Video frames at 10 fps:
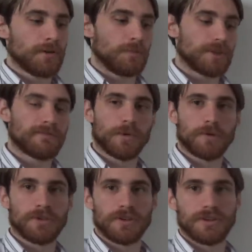with
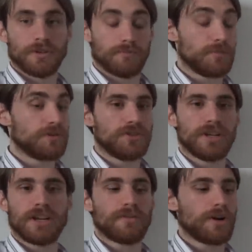four muta uh,
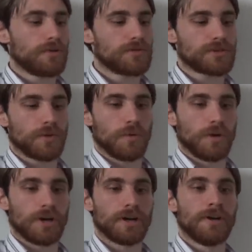Mutagenic Growths
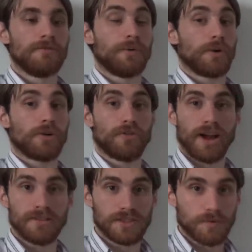or four
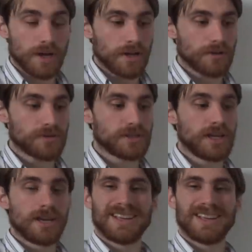Groundswells,